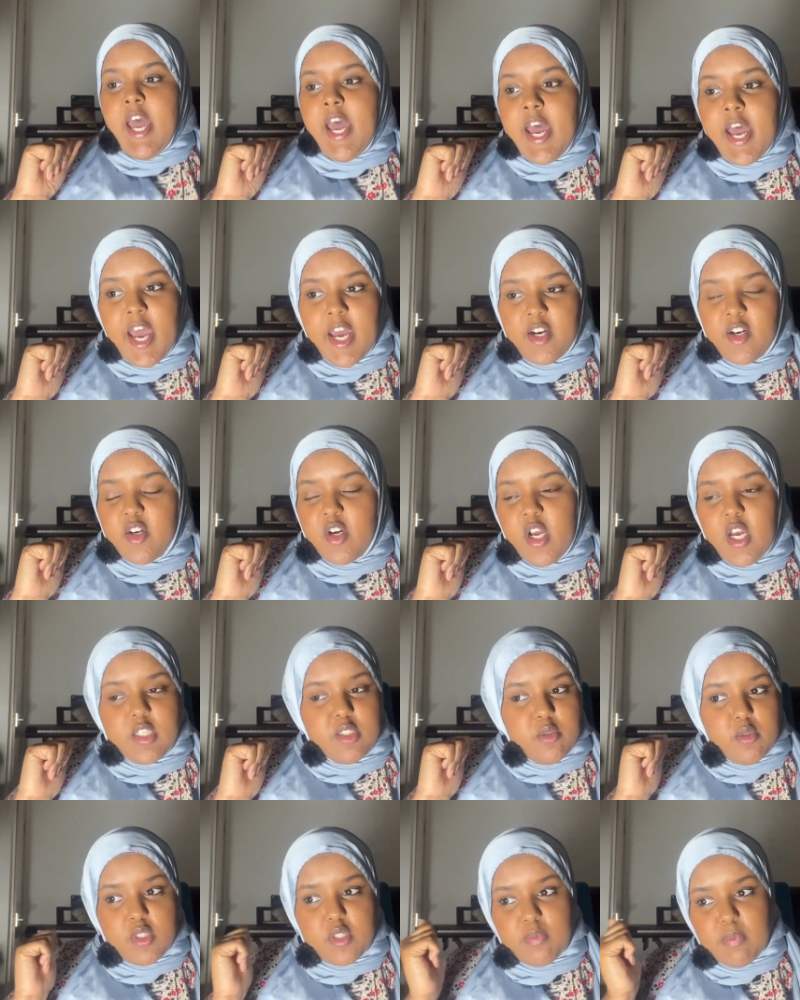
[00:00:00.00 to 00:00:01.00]
I don't know how to
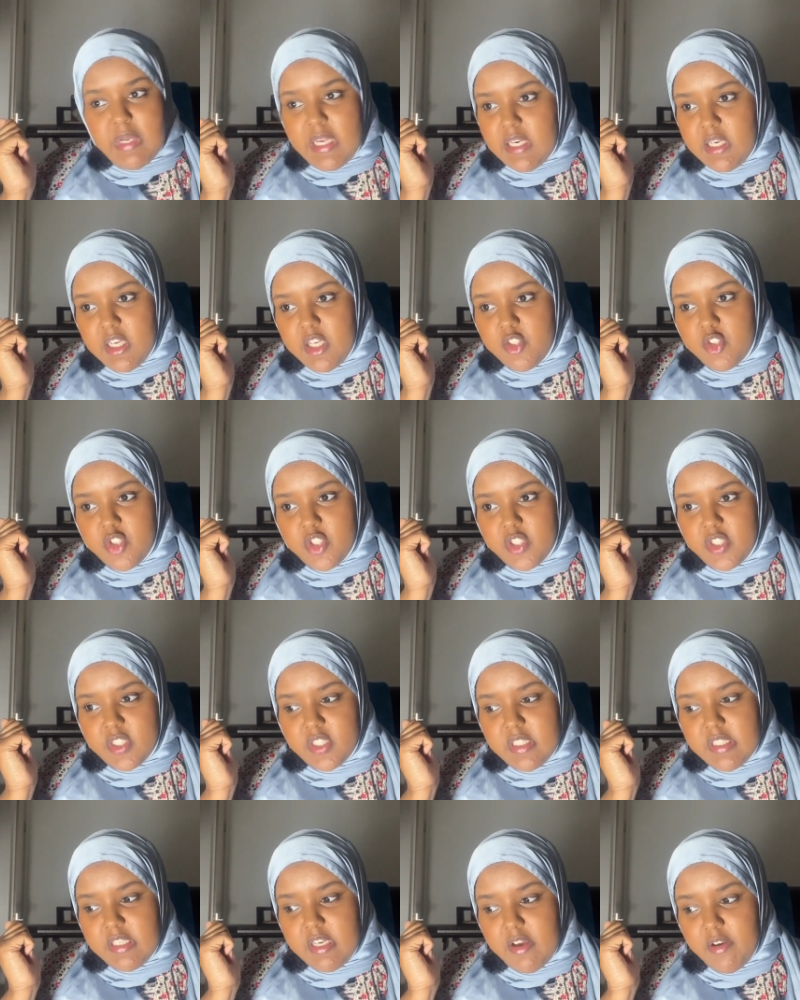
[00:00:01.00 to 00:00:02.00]
explain it. It's just
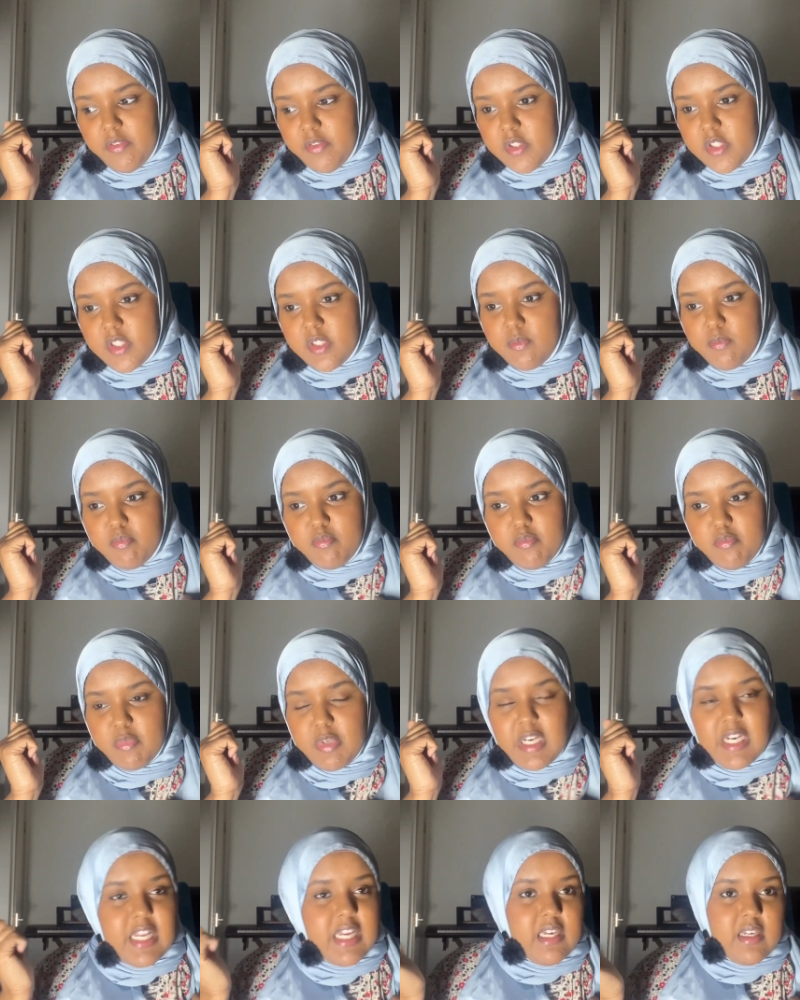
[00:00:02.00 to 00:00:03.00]
never
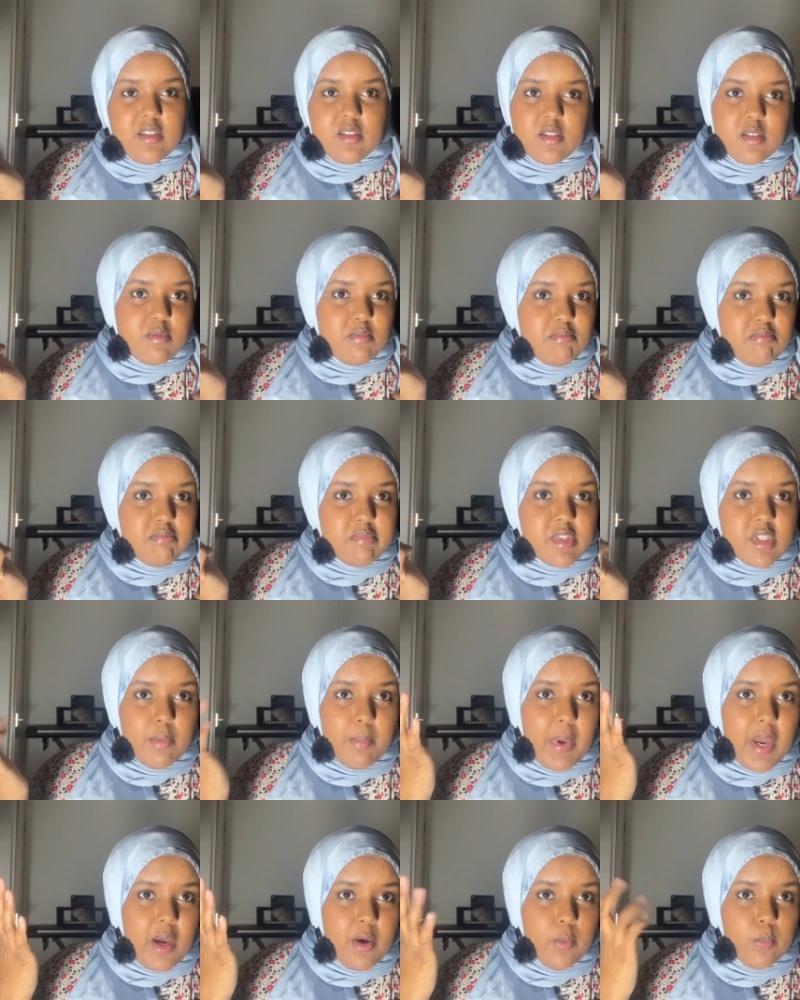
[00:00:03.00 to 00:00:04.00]
clicked
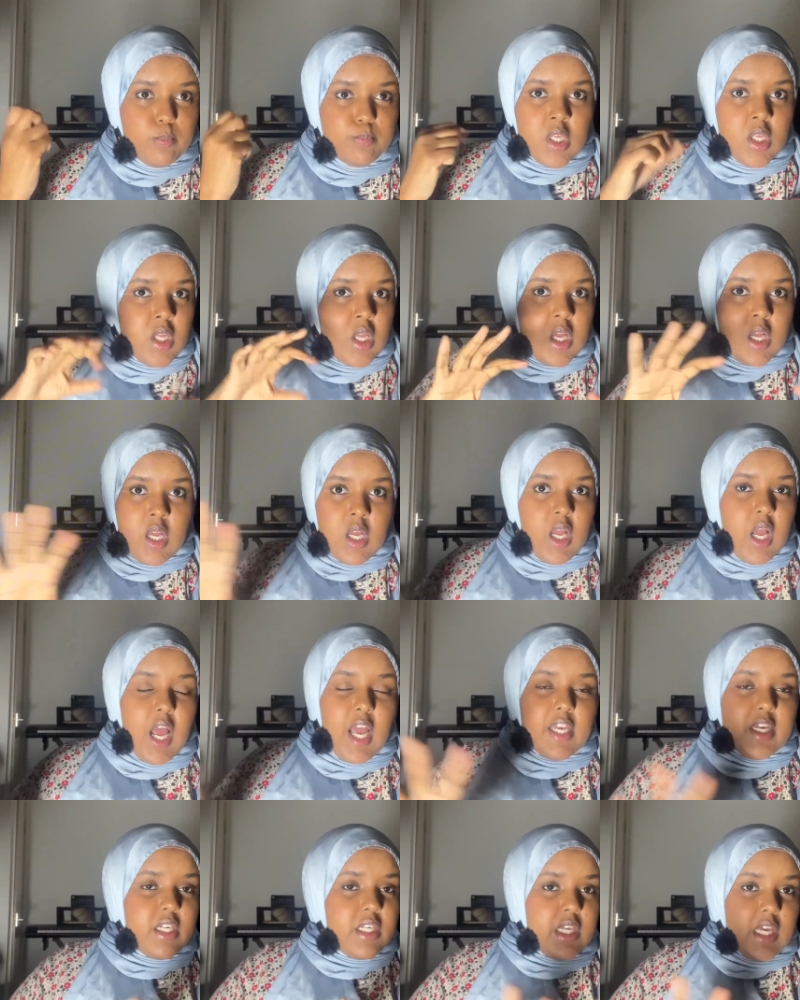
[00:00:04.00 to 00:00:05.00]
somehow. I
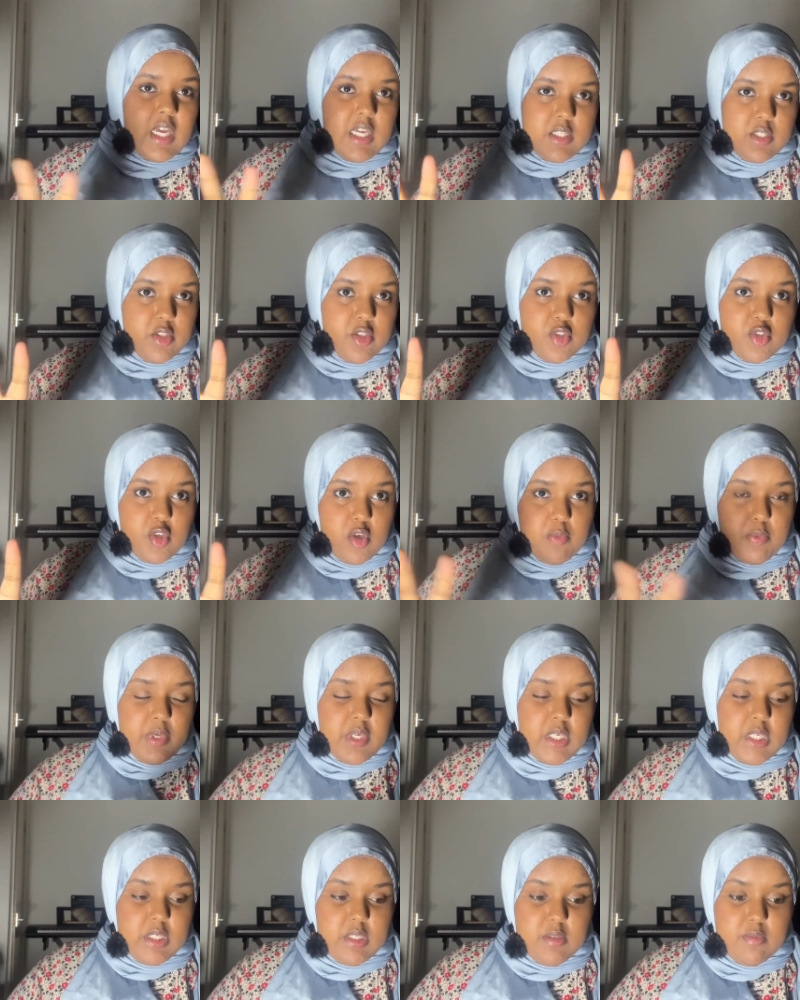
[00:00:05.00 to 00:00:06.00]
could get into this
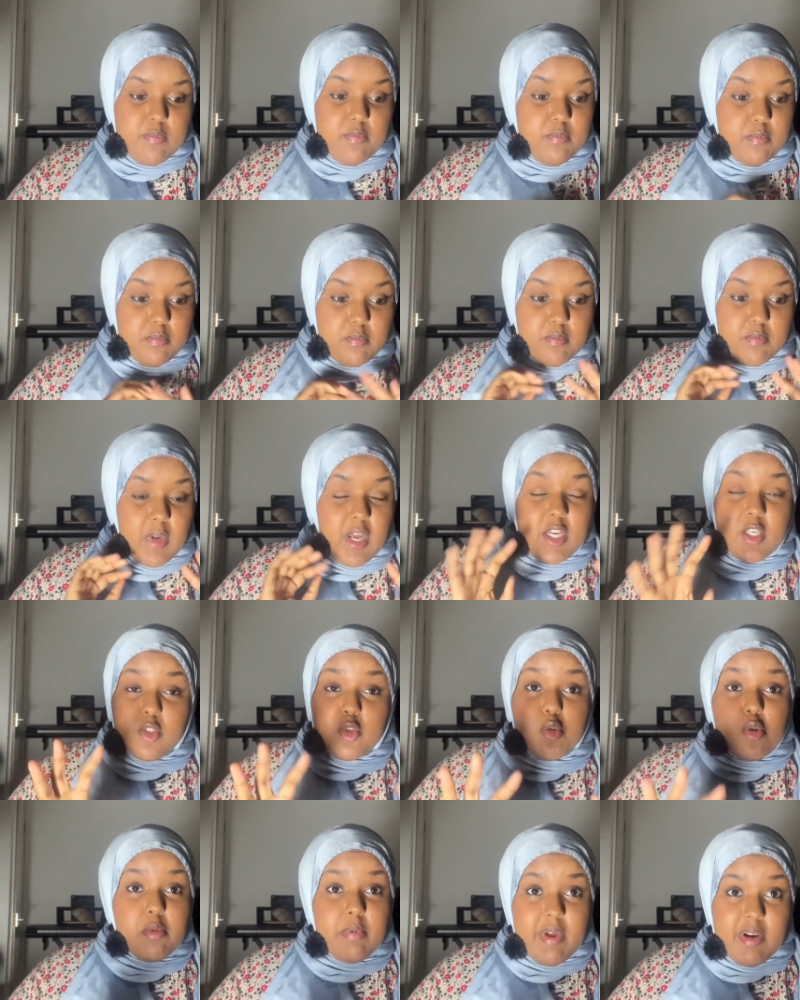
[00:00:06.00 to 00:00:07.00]
topic. I could
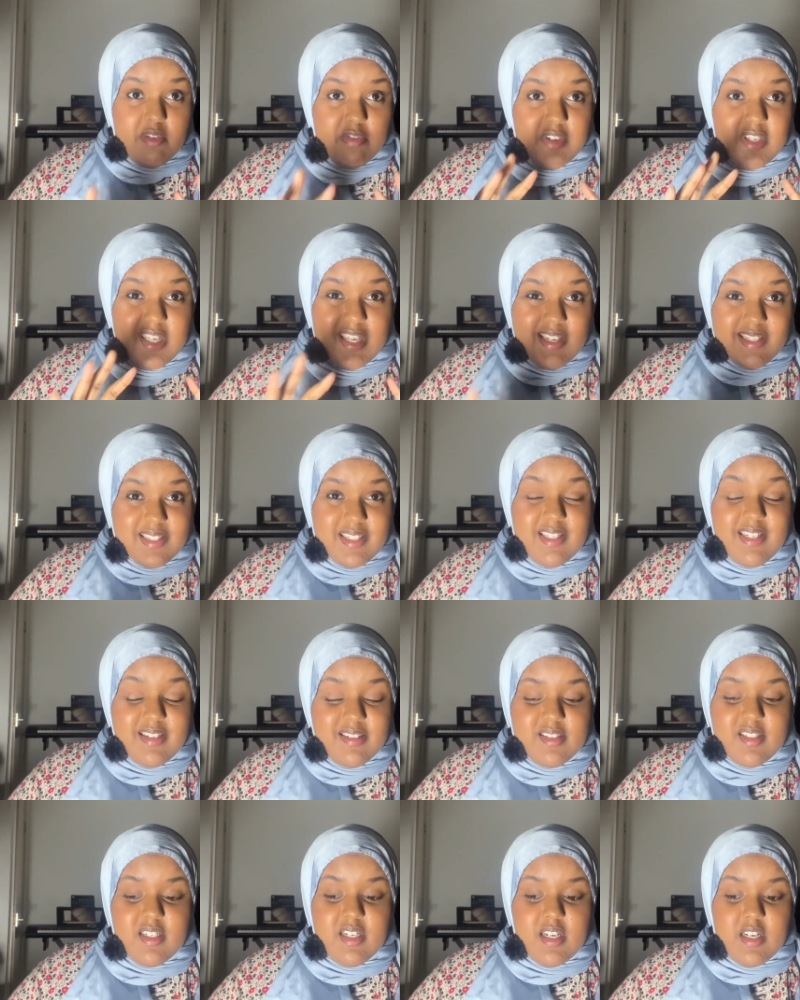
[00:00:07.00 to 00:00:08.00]
talk about it for years and years
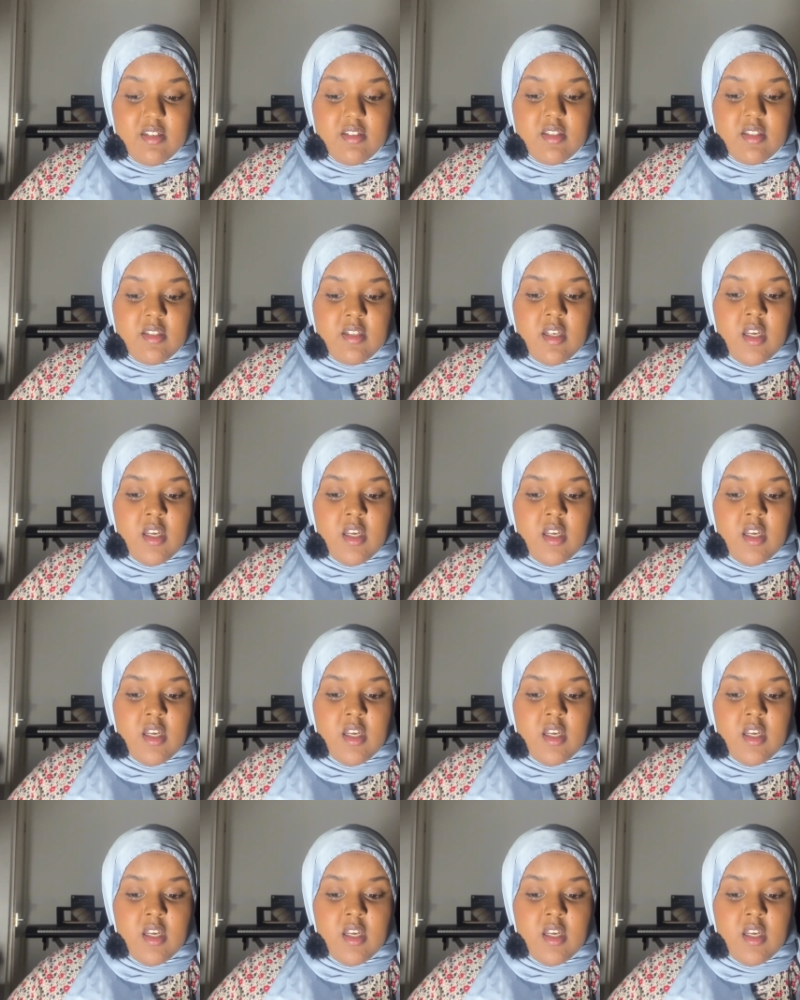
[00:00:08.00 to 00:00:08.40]
and years.